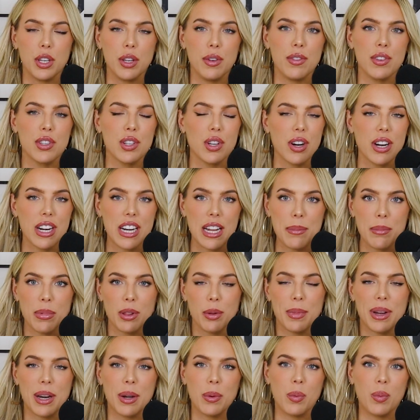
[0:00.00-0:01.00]
you've started
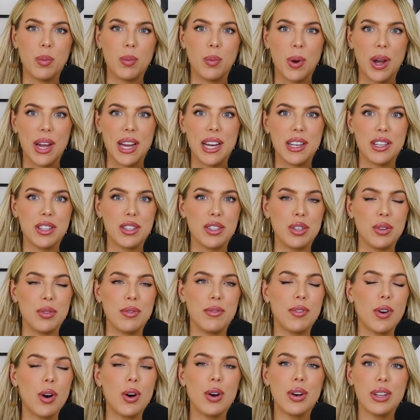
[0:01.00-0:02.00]
implementing ways to
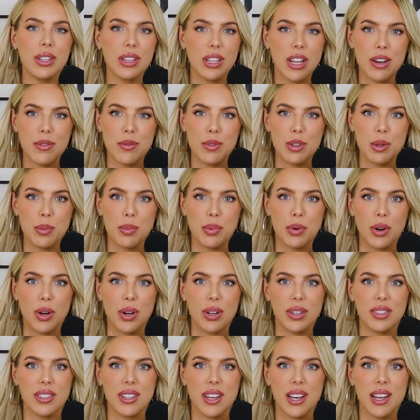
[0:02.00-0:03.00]
fall in love with the
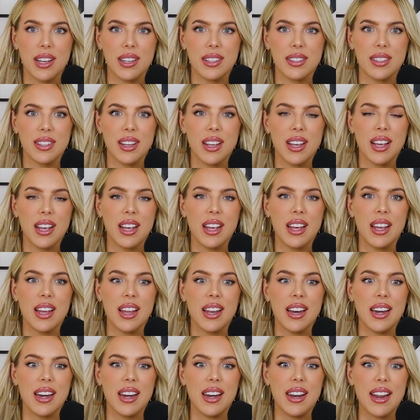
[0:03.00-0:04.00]
process.
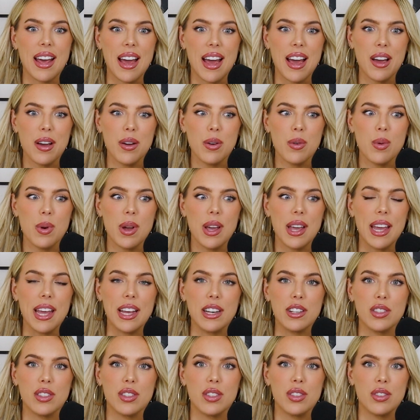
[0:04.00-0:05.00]
Now
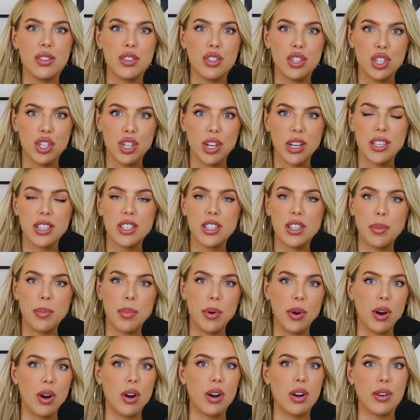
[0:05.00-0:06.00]
it's just a
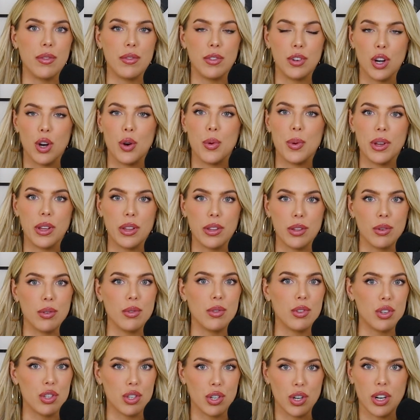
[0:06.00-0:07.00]
part of going
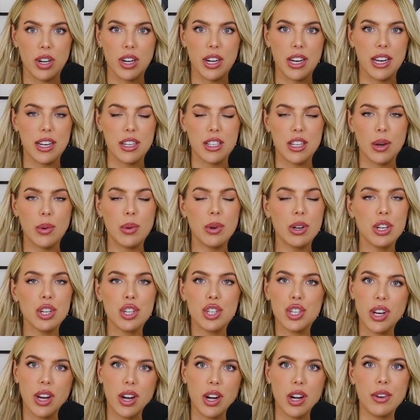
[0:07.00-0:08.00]
through the journey. So I want to
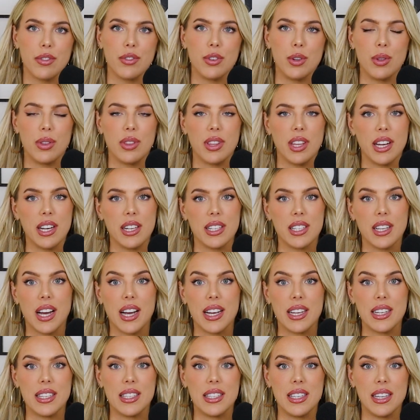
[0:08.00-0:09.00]
share a few things that
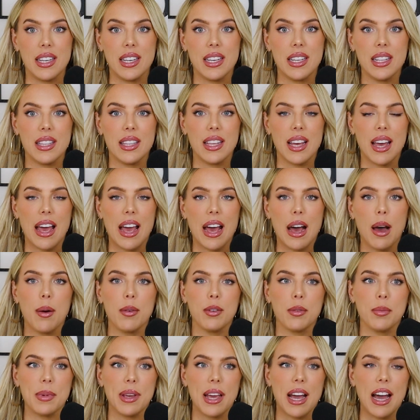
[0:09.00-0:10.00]
I did that
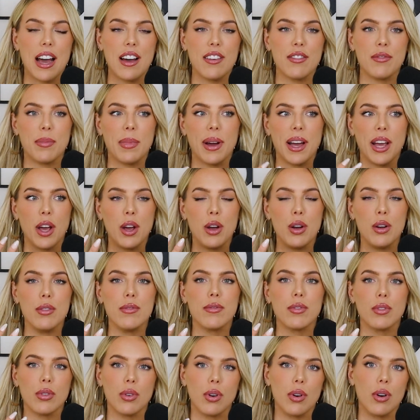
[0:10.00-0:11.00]
helped me have my
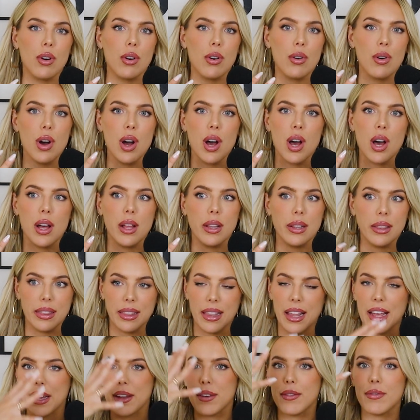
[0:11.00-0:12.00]
overall
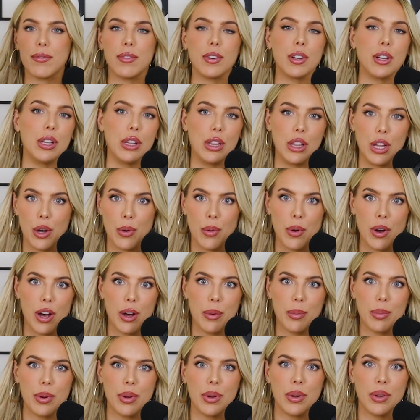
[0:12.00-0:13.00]
life glow up.